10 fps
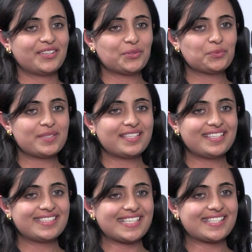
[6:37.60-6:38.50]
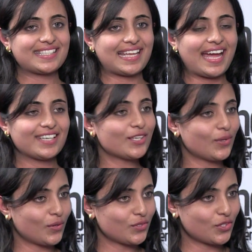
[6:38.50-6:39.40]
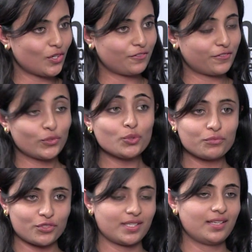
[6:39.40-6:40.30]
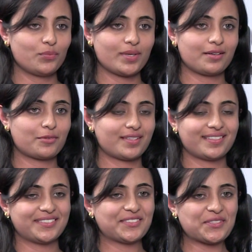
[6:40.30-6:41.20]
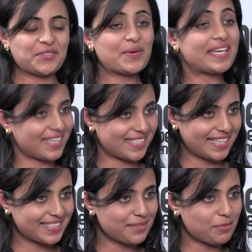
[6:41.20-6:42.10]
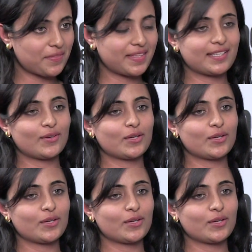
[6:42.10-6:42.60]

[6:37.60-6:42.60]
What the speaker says: We just had a launch of Doom 3. We are very excited about that launch.